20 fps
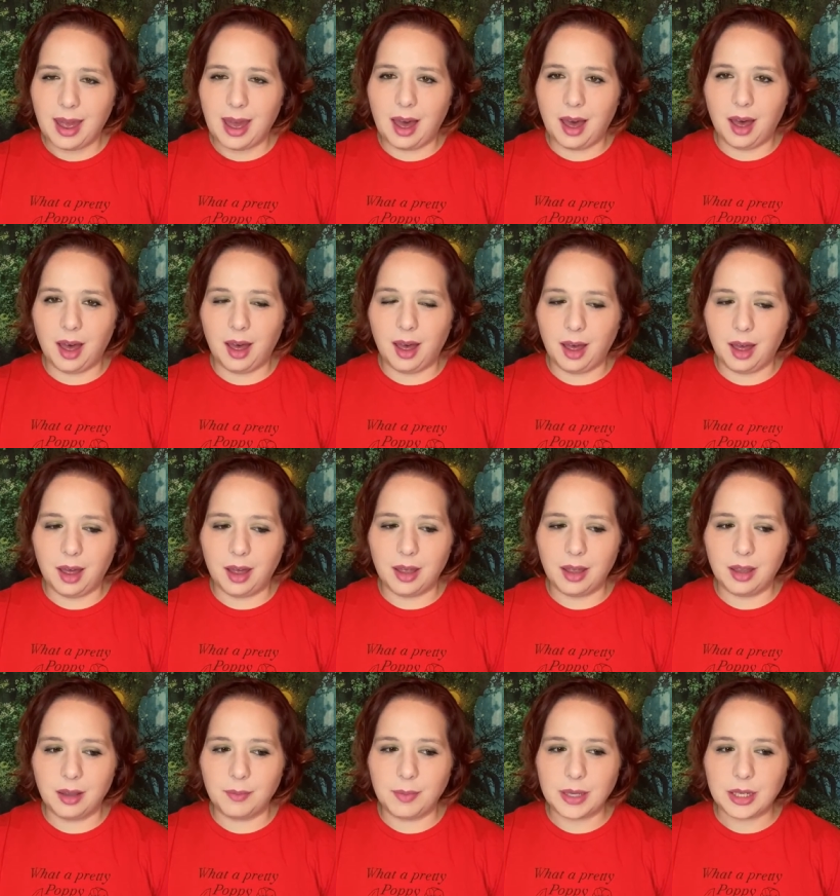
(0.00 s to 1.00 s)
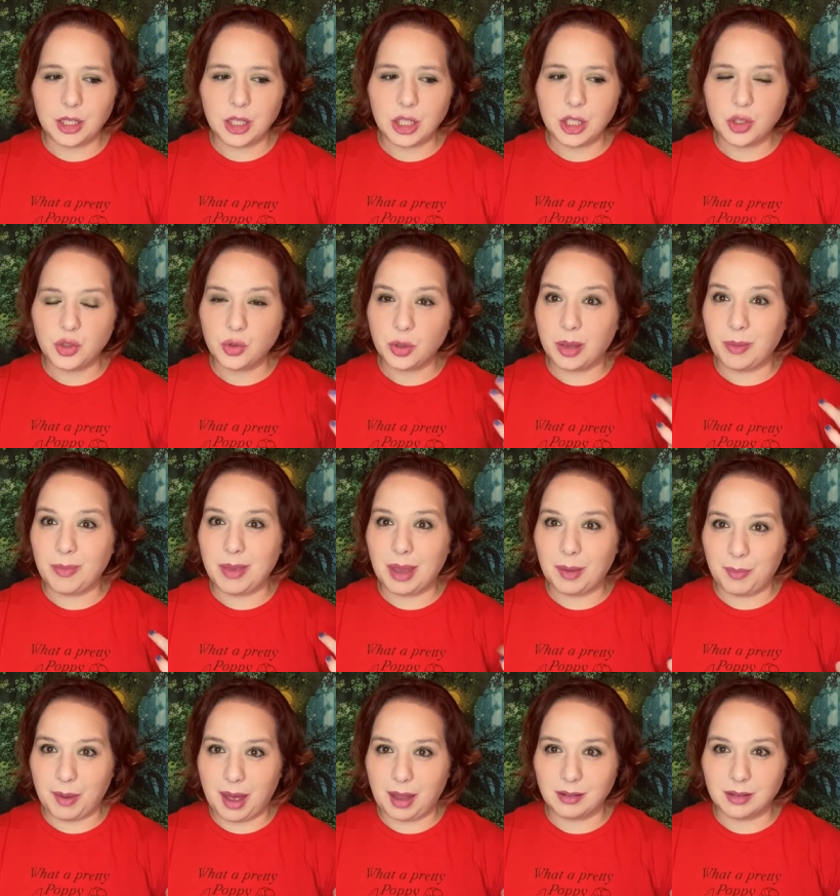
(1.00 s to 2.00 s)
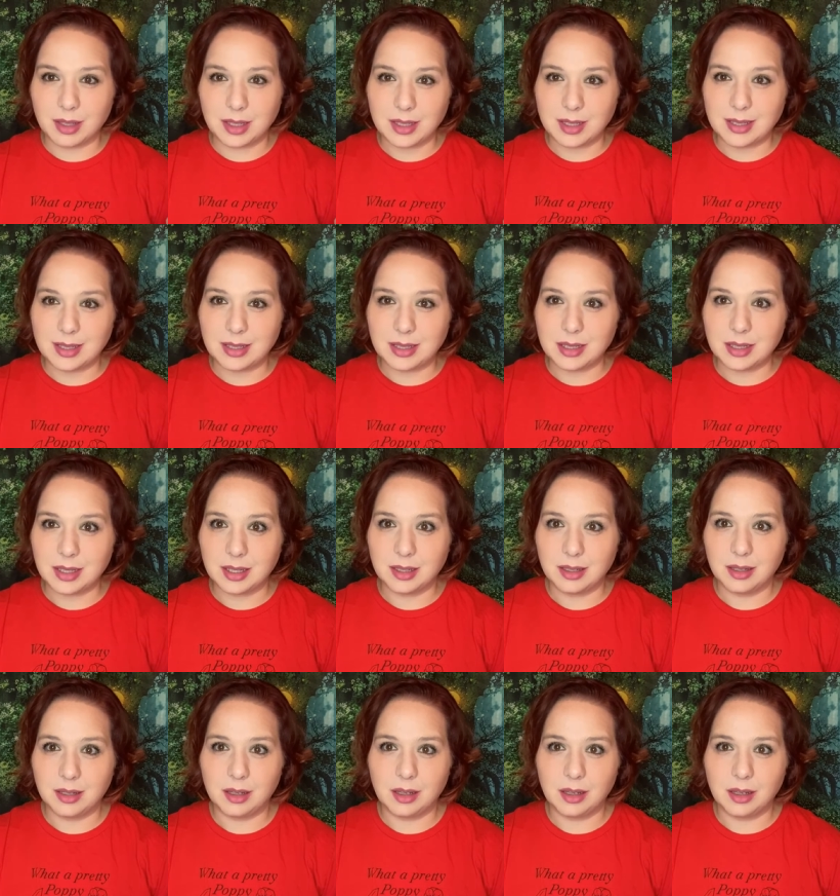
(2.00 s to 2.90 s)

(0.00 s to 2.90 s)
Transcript: uh, because she's dreaming about this